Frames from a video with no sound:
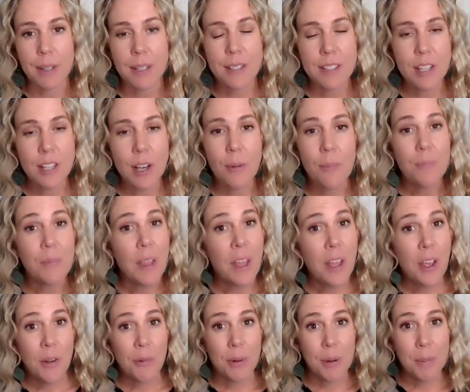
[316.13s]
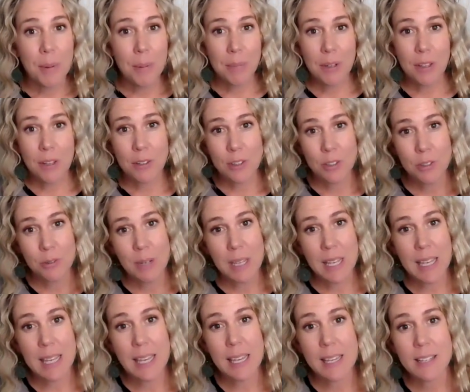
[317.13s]
So remember those three
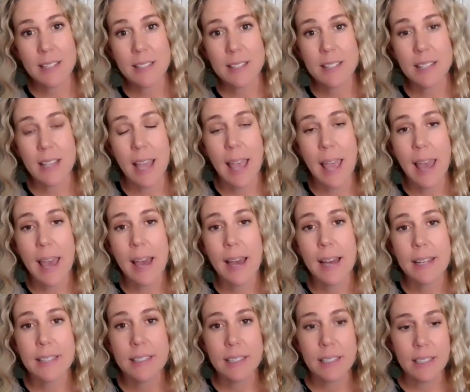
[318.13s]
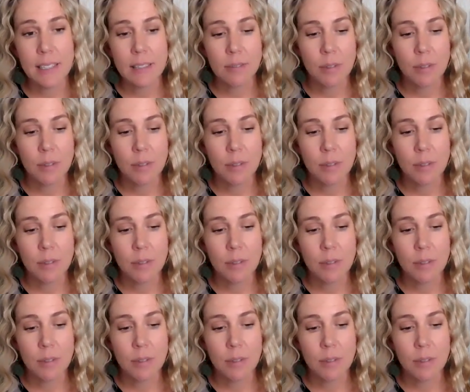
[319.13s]
E's and